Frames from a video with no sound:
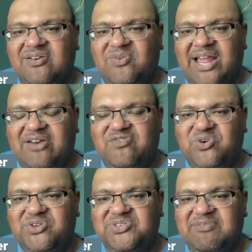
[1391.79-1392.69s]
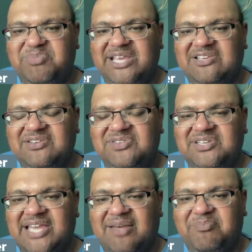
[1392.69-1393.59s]
round 4 through 7 picks. He was the
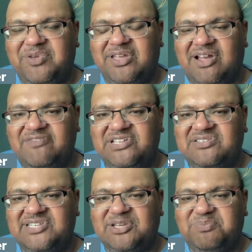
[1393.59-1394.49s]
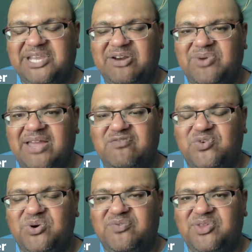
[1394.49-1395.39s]
top offensive skill pick in round
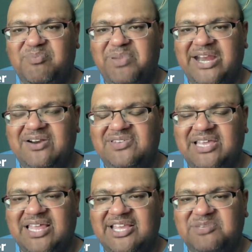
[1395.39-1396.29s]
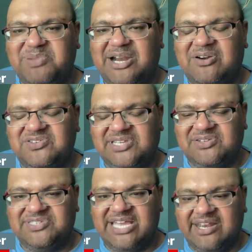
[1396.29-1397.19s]
4 for the Bears. I like his power
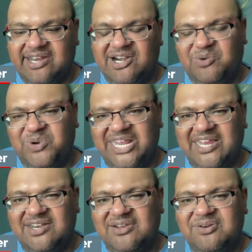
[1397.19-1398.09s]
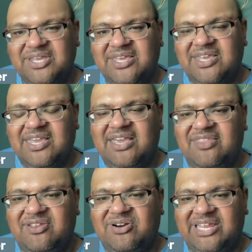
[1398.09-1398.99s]
skill set here and what he can do
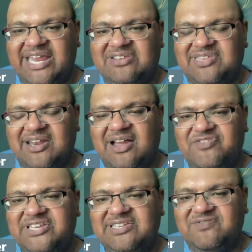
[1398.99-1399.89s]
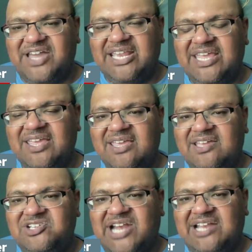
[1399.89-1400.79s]
in the early downs of that offense. And finally,
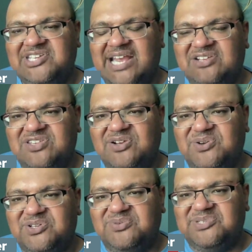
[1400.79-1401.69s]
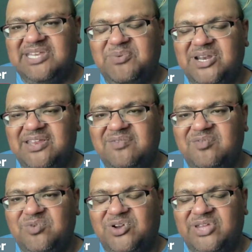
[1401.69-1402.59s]
Josh Downs of the Colts. We'll see what
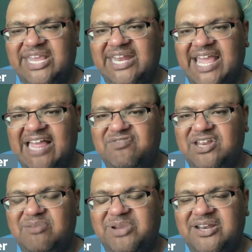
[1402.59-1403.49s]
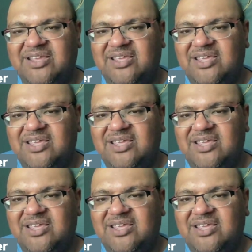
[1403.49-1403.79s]
role he can have here, but